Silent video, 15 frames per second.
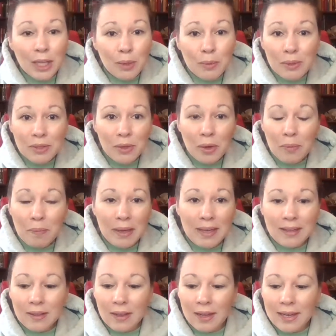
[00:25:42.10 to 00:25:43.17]
There was no
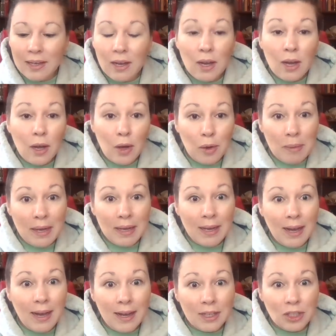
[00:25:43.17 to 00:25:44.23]
big like, oh my
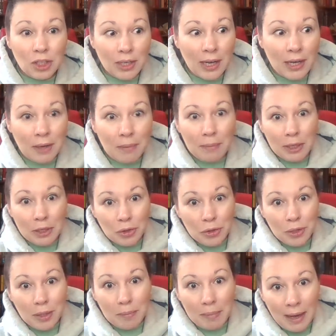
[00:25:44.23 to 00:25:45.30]
gosh, I got to measure
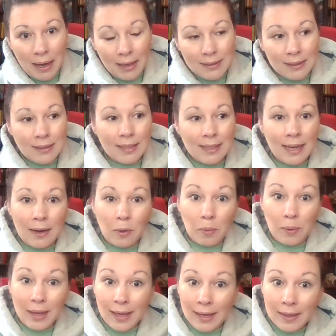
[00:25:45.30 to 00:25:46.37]
the boxes. I got to
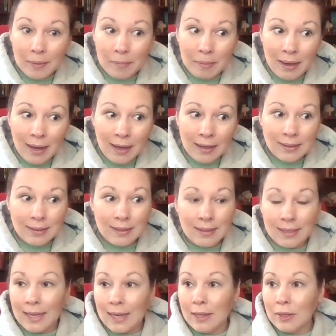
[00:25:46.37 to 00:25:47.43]
weigh the boxes.
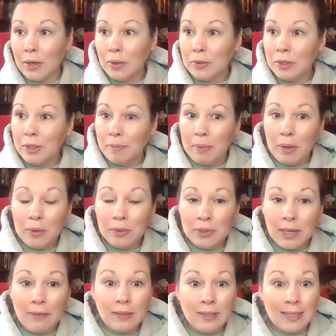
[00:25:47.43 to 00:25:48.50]
I got to go to the post
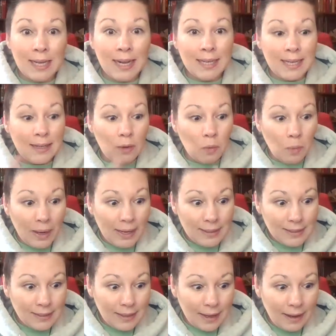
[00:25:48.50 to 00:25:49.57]
office. I got to get a
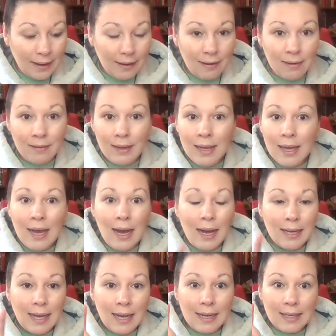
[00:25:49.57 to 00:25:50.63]
weight scale.
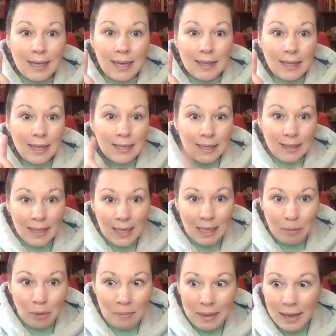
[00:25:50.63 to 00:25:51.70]
I got to get like a
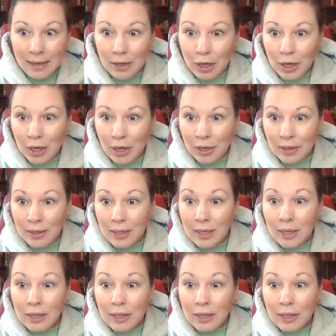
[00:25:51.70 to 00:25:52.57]
label maker.